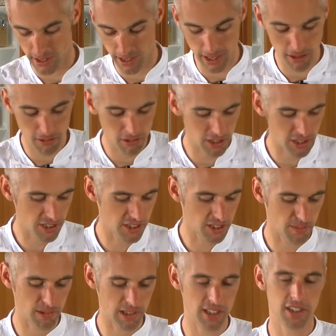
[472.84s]
now we'll just
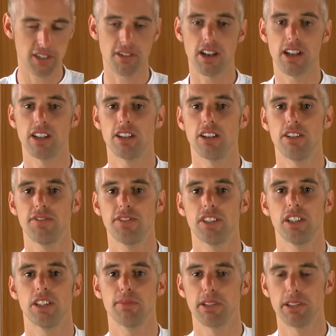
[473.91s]
simply strain it off and
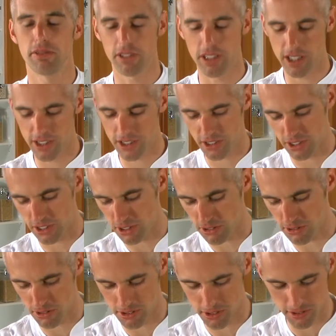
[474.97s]
it'll be ready to
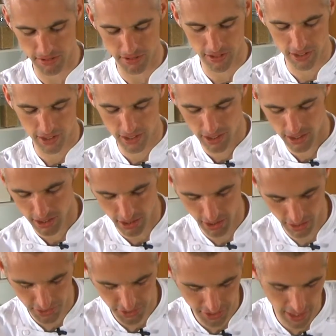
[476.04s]
use.
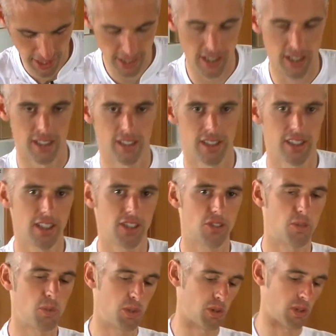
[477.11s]
So I'll strain it
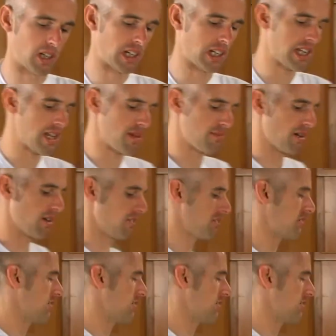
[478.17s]
just into a clear bowl